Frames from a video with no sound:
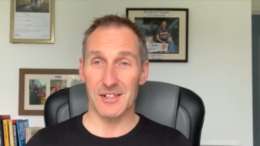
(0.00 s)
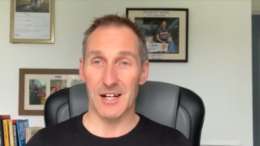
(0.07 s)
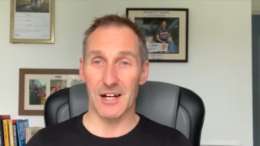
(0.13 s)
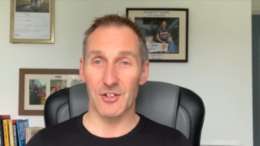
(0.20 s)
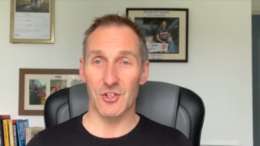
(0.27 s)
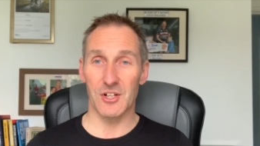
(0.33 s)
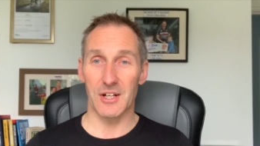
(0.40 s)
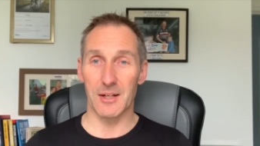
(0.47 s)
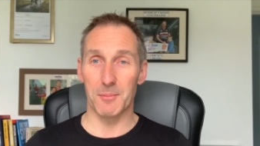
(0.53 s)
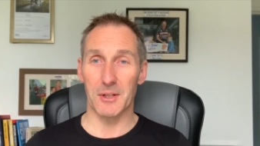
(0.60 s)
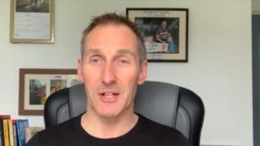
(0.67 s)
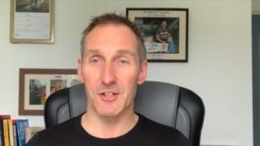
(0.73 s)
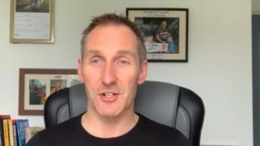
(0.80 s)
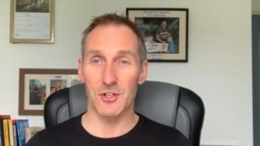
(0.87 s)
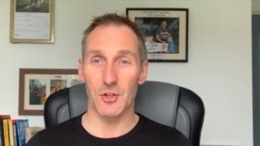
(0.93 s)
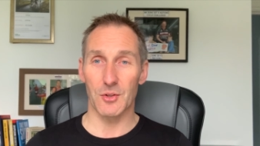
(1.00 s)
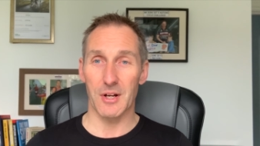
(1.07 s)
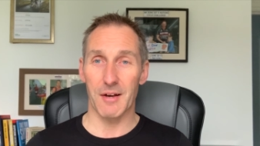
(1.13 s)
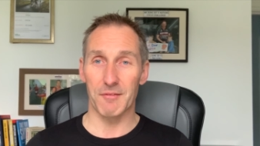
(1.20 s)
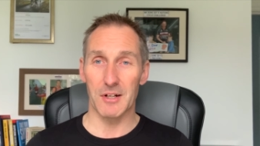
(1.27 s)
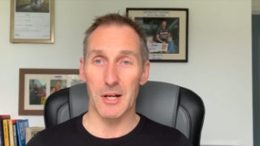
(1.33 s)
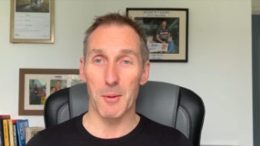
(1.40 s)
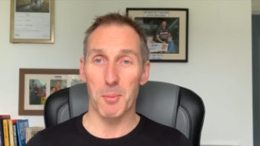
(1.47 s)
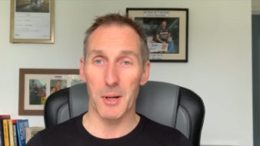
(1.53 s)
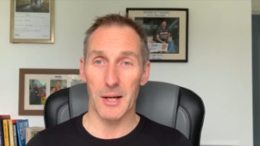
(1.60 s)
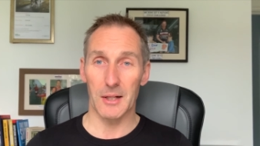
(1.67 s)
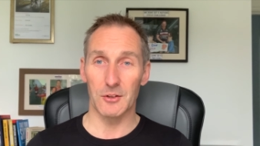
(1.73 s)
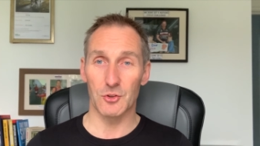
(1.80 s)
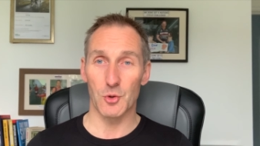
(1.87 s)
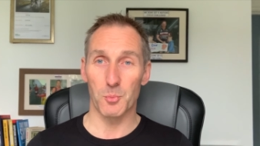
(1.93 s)
actually, because I don't have a
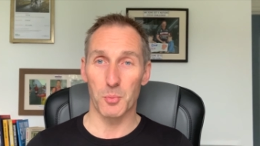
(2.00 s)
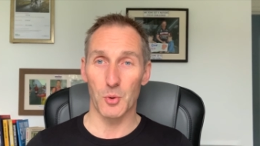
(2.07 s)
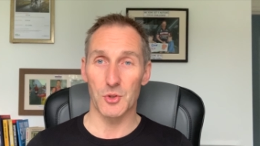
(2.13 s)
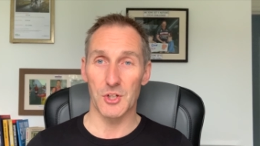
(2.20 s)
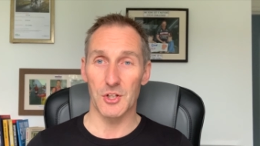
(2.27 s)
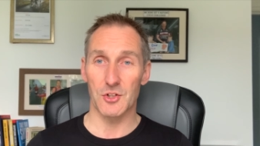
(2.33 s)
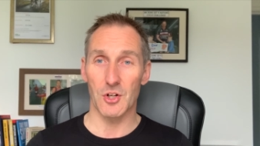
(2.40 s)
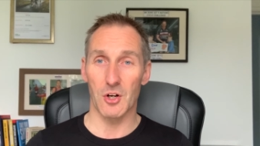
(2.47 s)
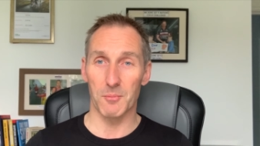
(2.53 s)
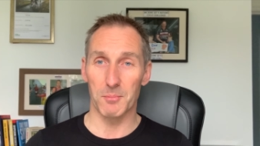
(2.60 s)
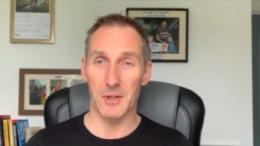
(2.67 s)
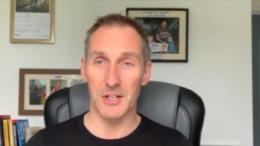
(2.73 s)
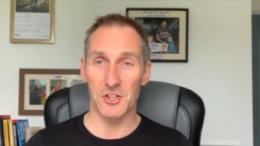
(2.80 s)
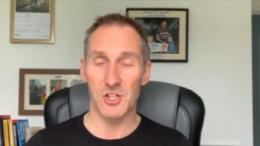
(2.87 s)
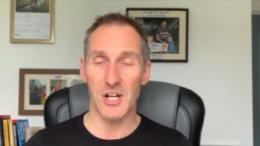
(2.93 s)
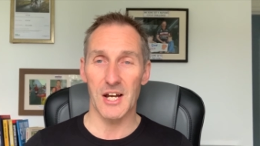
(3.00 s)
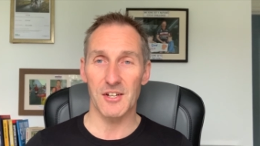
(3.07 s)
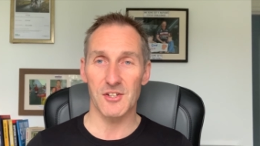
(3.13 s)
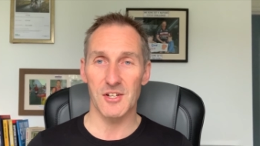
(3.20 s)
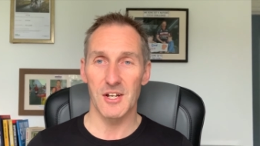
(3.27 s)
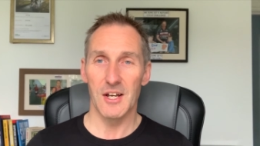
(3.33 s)
lapel to put it on my chest.